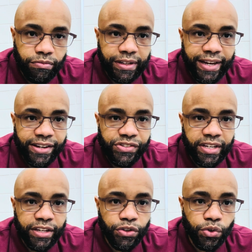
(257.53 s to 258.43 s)
like I
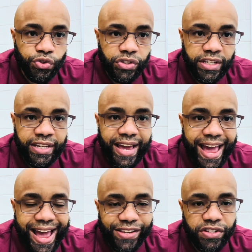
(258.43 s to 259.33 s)
said, you'll see
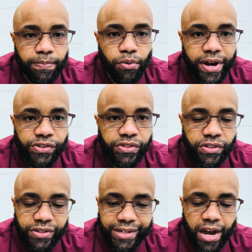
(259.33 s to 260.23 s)
asset
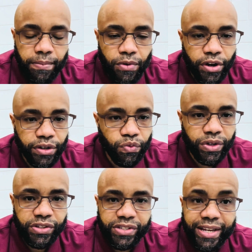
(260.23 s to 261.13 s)
prices, stock market,
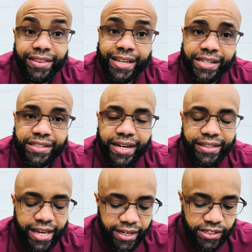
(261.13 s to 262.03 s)
real estate, things like
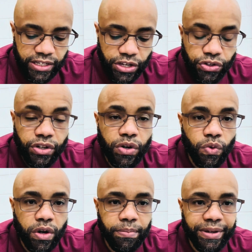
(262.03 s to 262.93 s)
that continue to
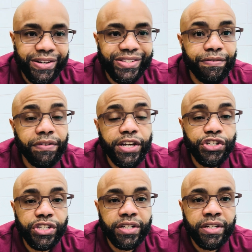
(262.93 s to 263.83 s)
go up because
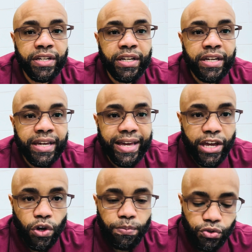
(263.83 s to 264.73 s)
inflation
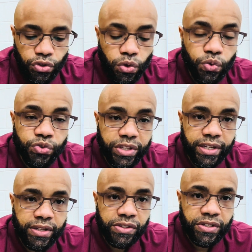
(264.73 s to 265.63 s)
helps those
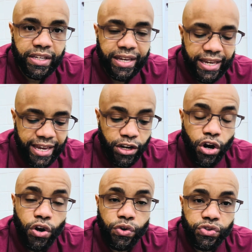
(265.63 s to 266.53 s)
things. It
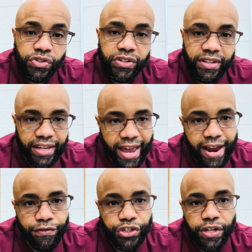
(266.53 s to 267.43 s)
hurts the
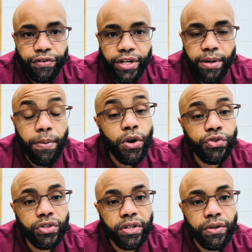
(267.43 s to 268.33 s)
average everyday
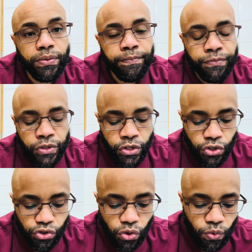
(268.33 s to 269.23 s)
person though.
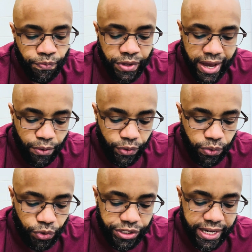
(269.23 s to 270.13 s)
So I really
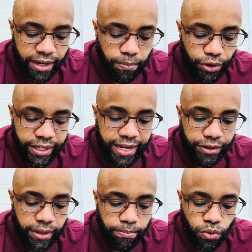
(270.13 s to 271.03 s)
wanted to kind of break down
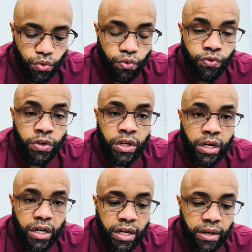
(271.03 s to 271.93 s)
that move
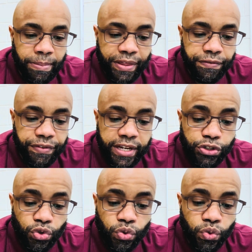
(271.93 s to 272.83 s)
by the Fed
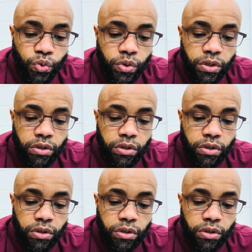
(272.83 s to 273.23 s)
to